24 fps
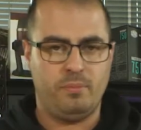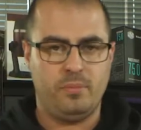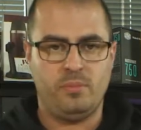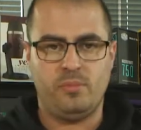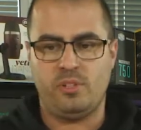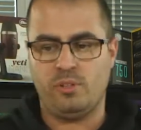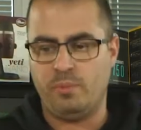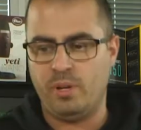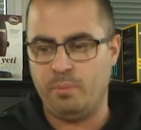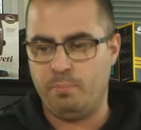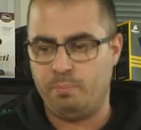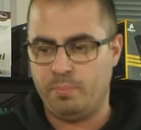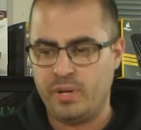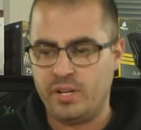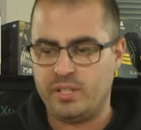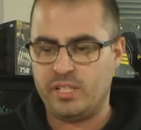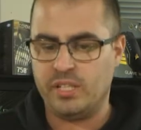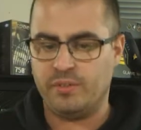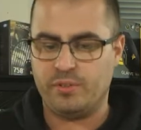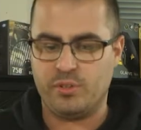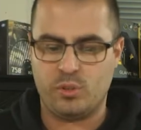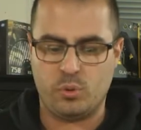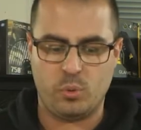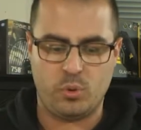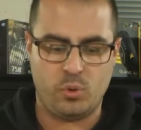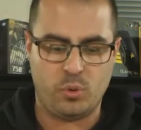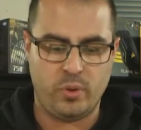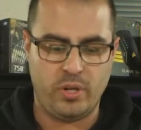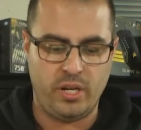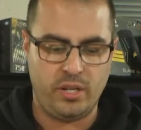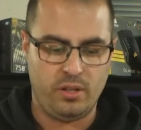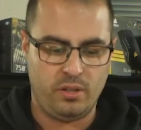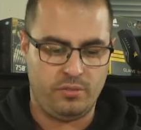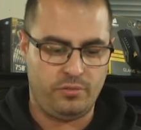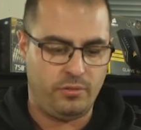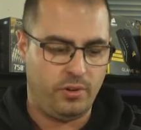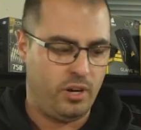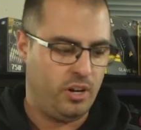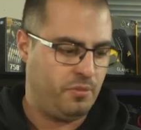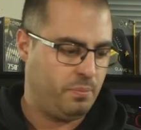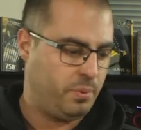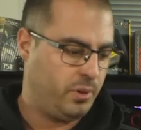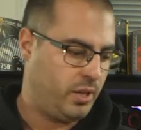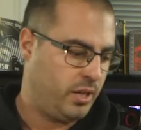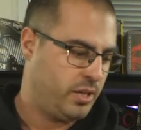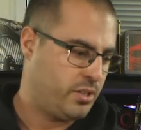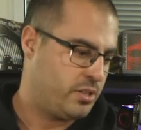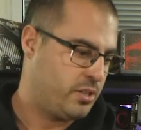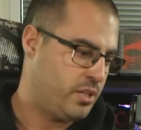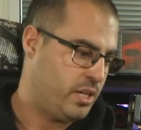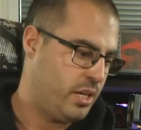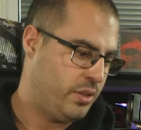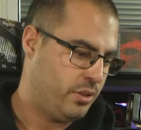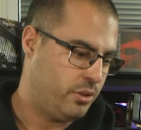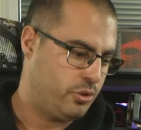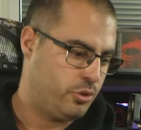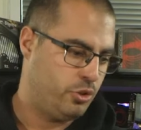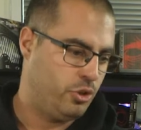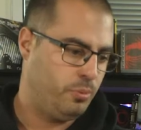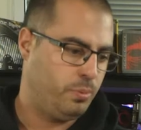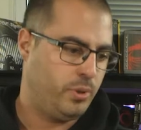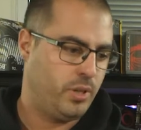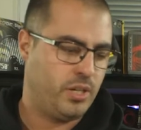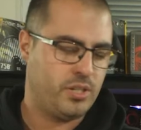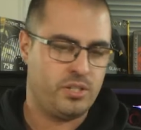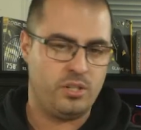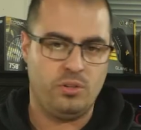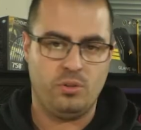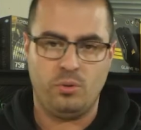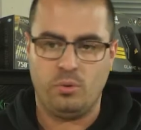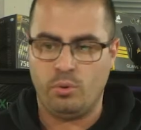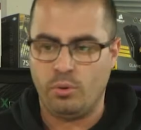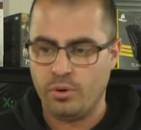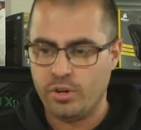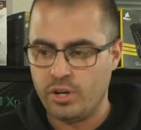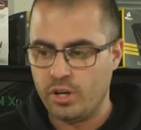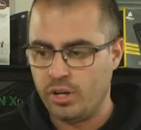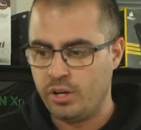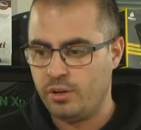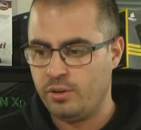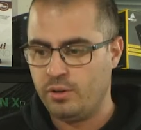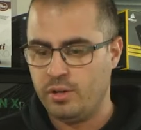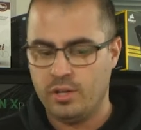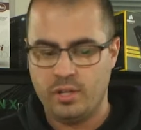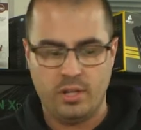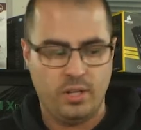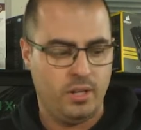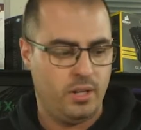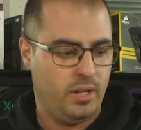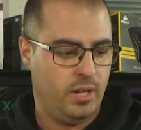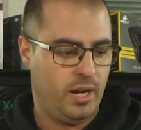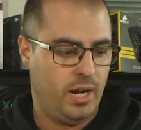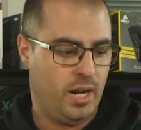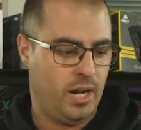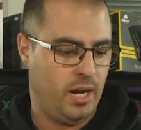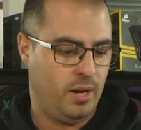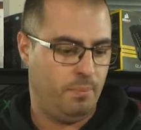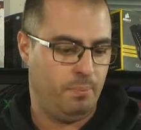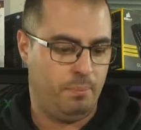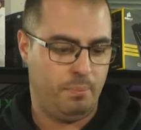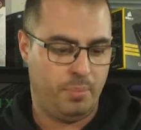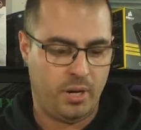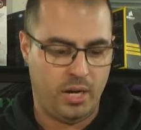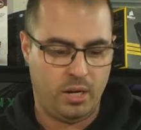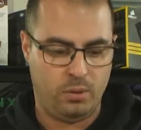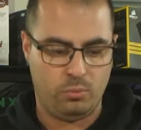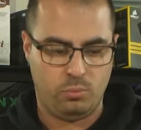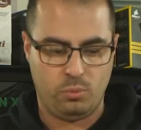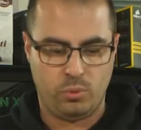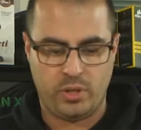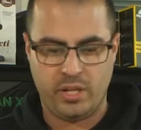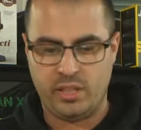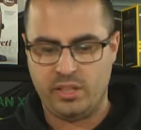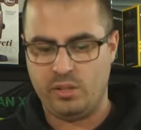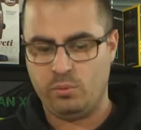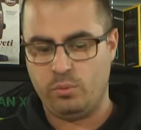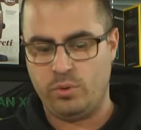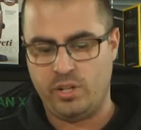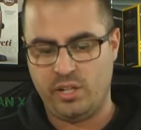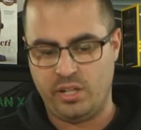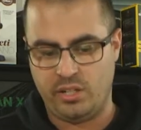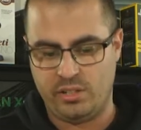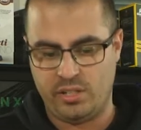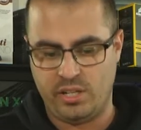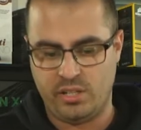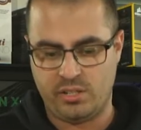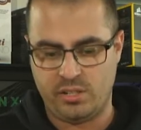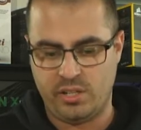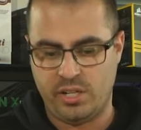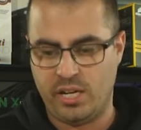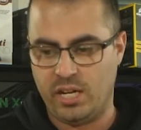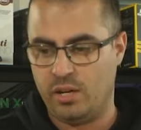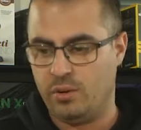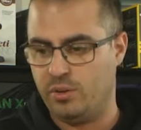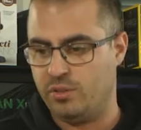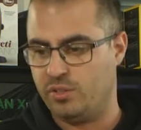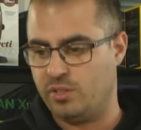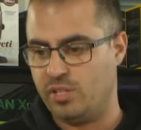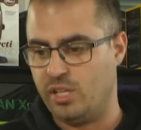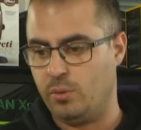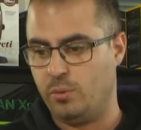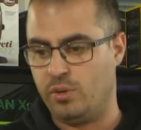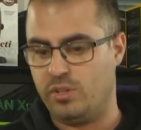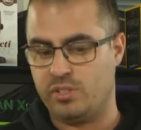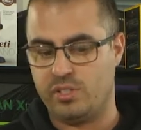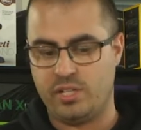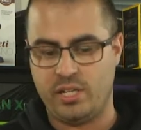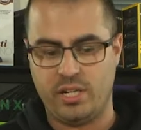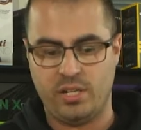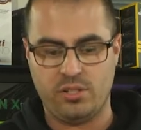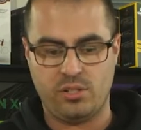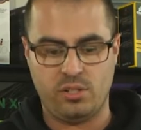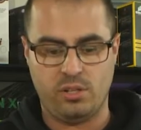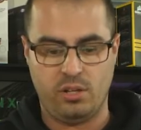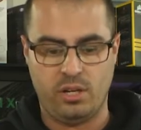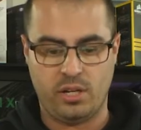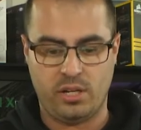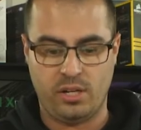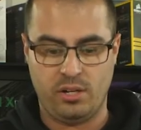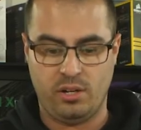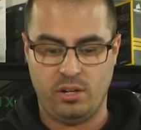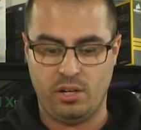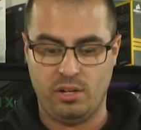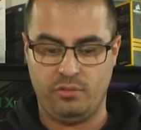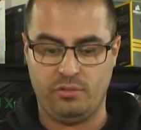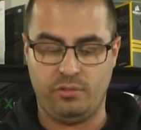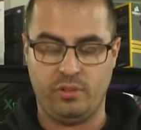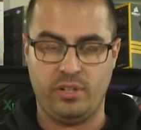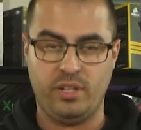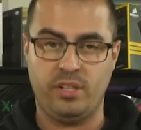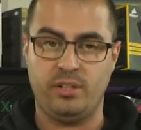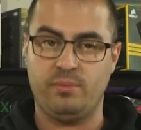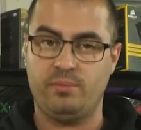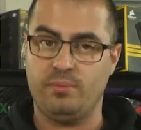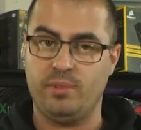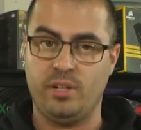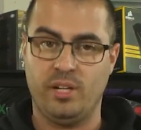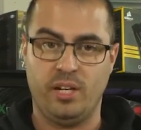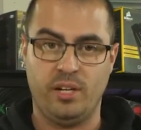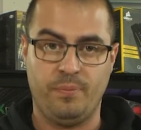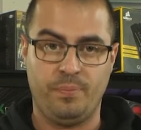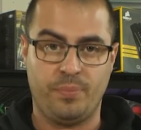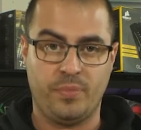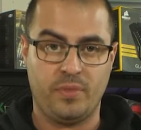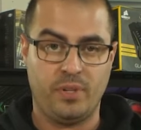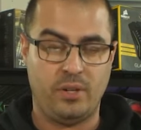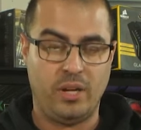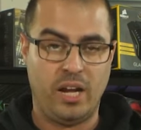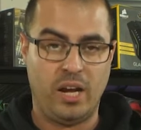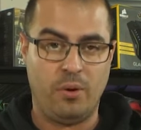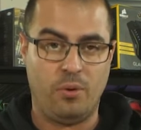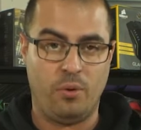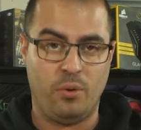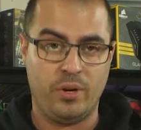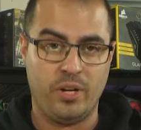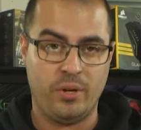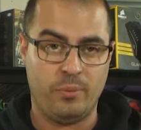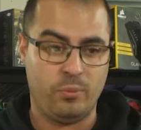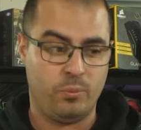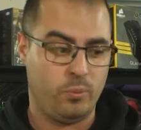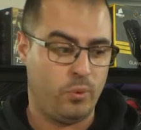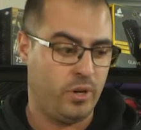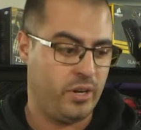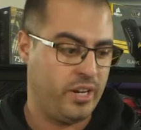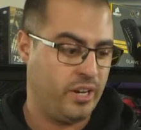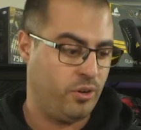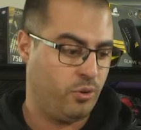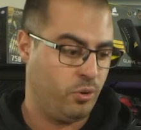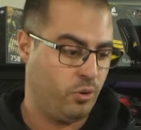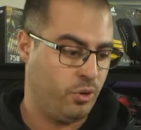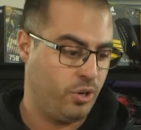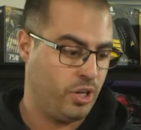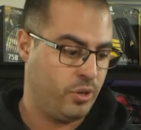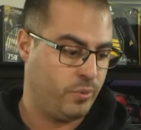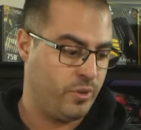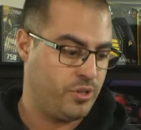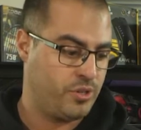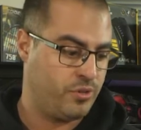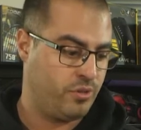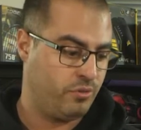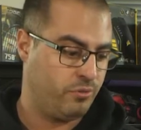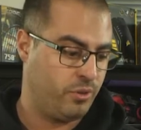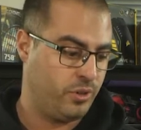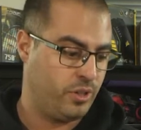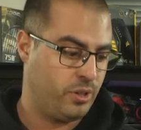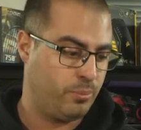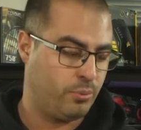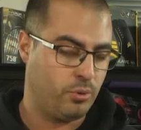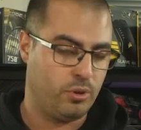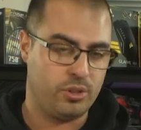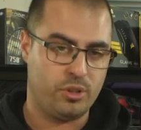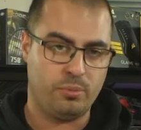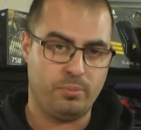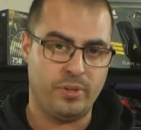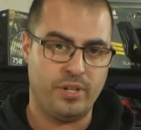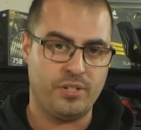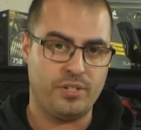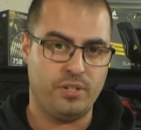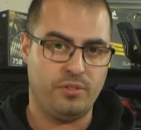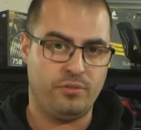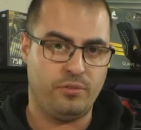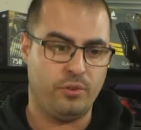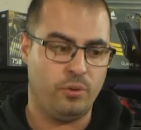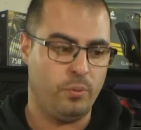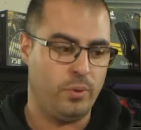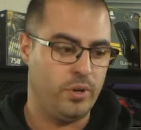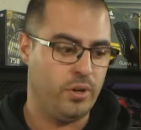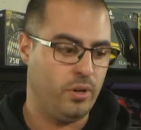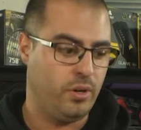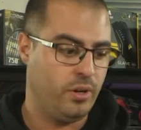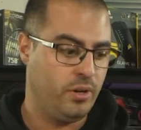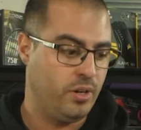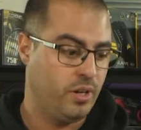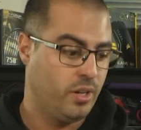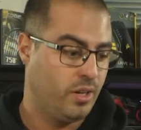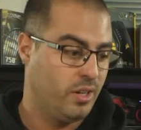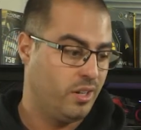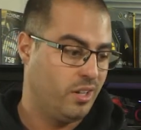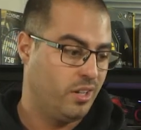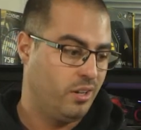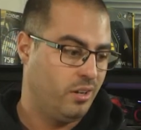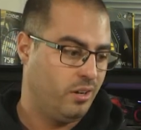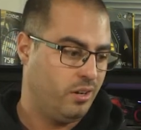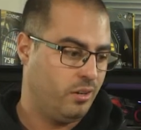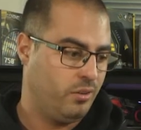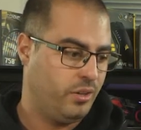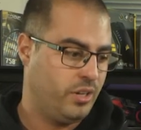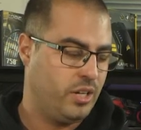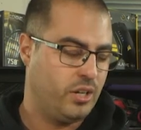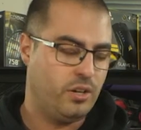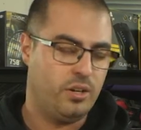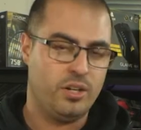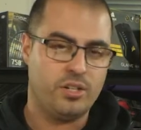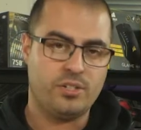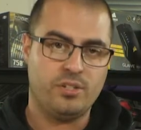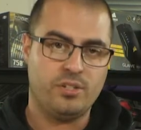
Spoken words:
going to be a big difference between the 5 Plus and the 2 Plus in audio, but we'll get to test it out and see what it sounds like, and hopefully, you know, what AudioEngine have really brought to PC419. I'll let you guys